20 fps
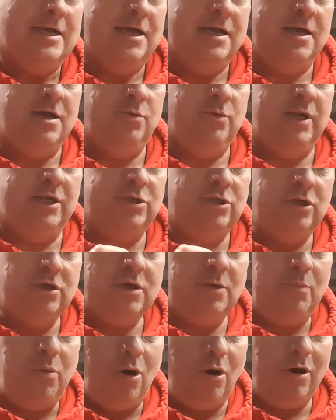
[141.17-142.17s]
When I took
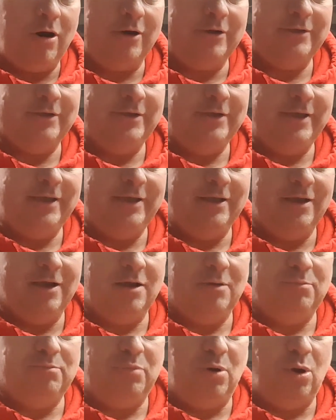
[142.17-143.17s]
apart
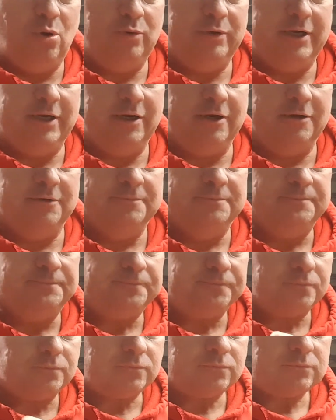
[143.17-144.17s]
the bolt here,
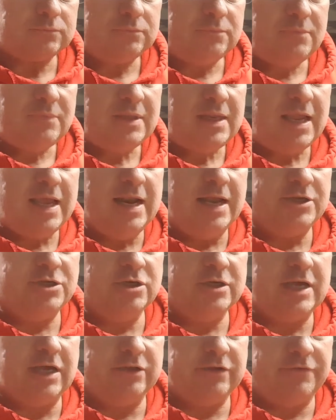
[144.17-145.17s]
and I
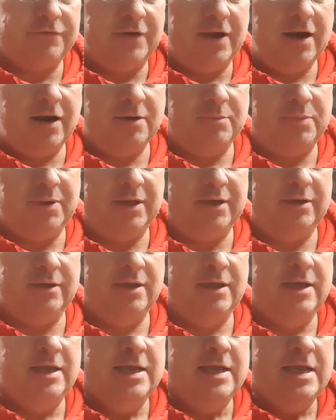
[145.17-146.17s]
took out the firing pin.
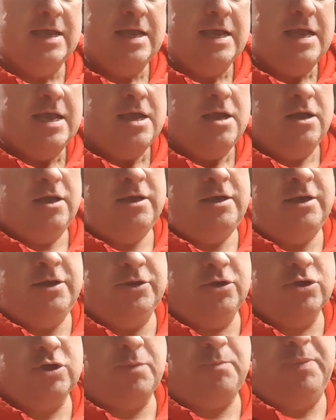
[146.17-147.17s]

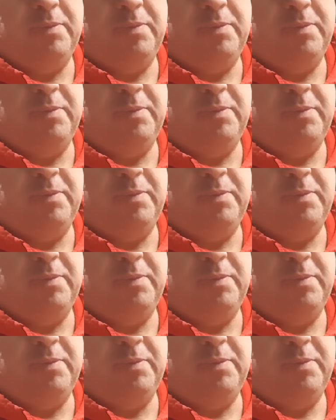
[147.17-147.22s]
There's a